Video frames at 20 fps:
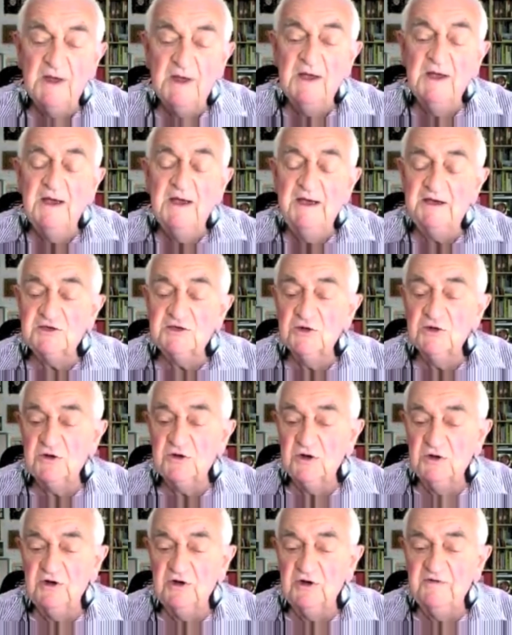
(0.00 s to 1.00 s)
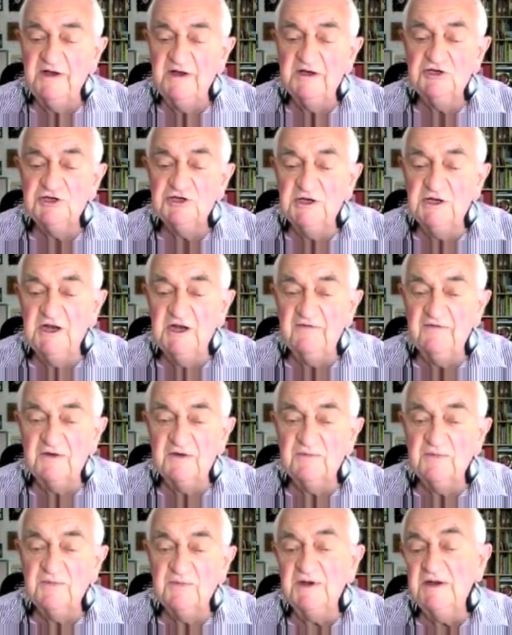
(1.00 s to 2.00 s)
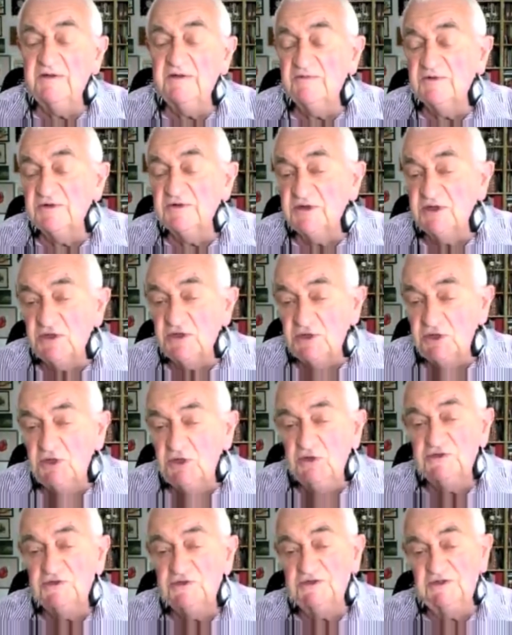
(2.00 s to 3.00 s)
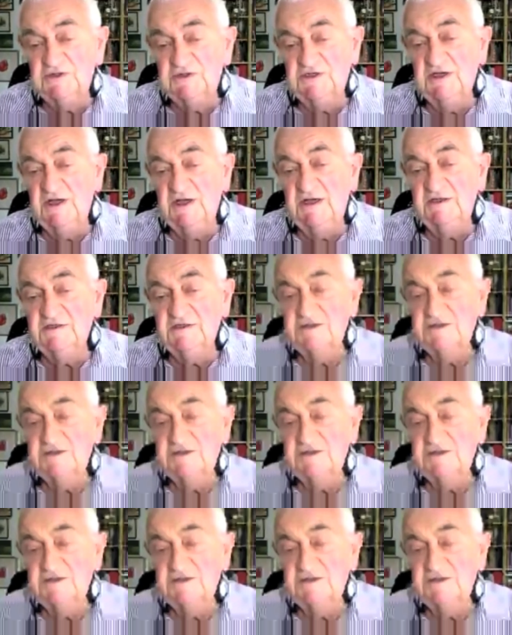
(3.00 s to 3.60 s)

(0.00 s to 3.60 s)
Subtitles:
It took a lot of energy and effort, but it was a huge success.